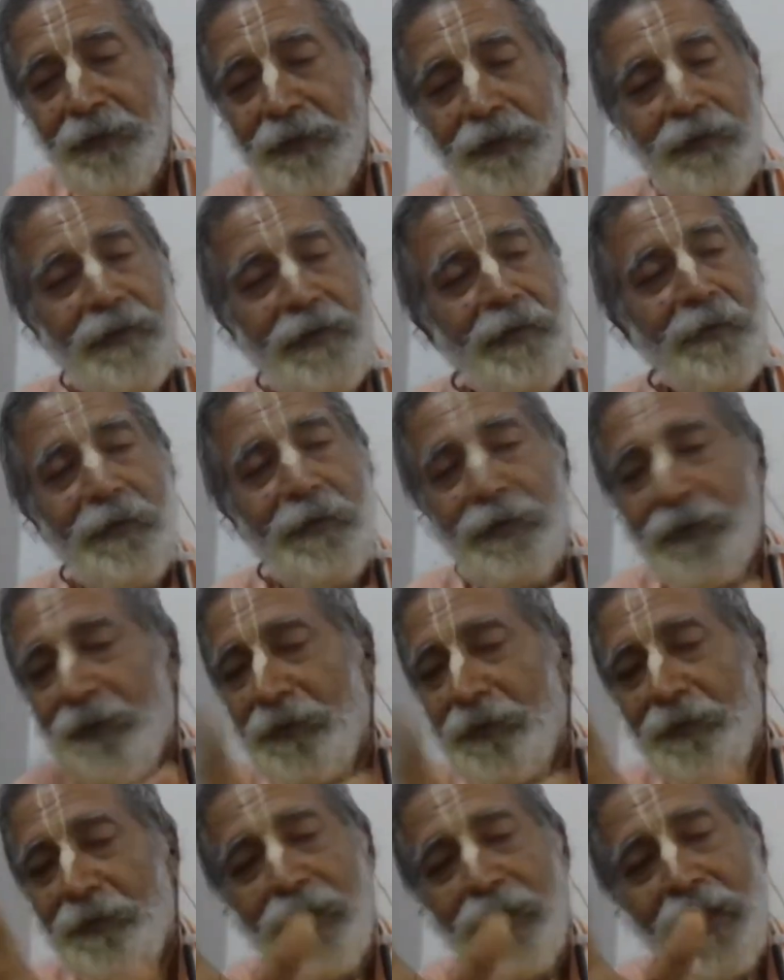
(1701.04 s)
you give it to
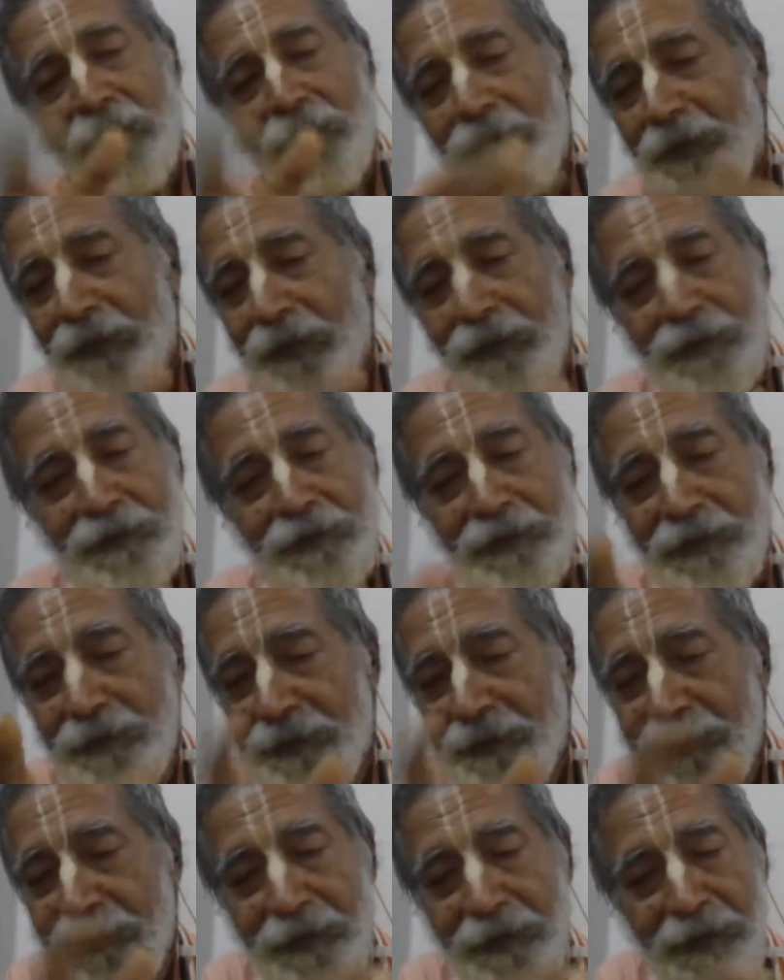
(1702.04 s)
the Brahmanas.
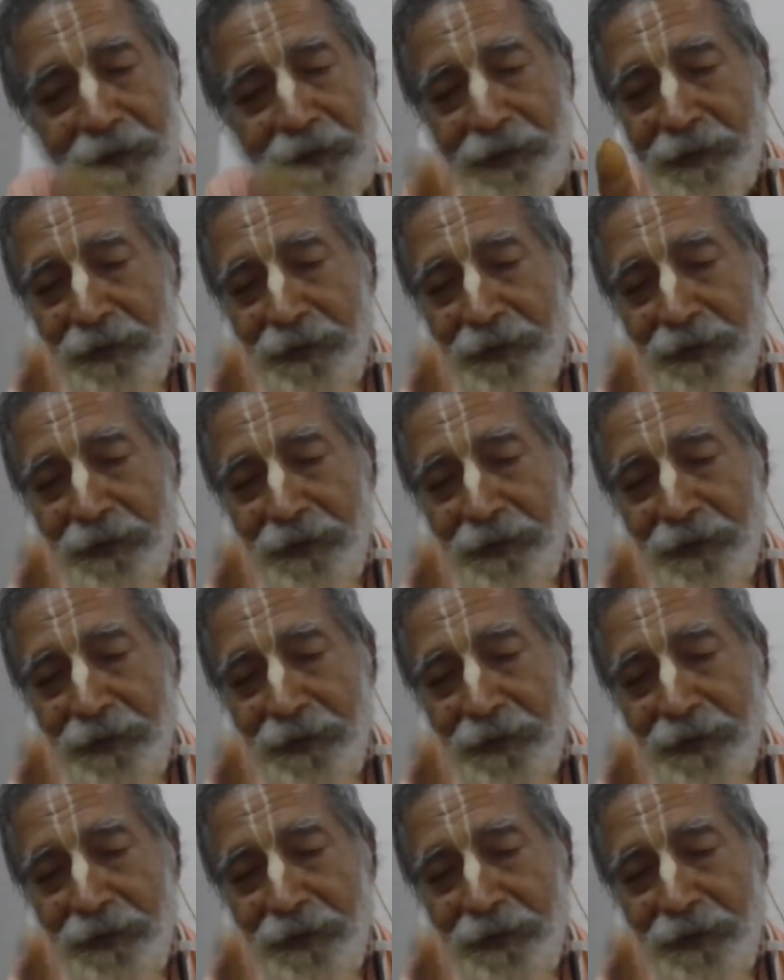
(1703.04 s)
You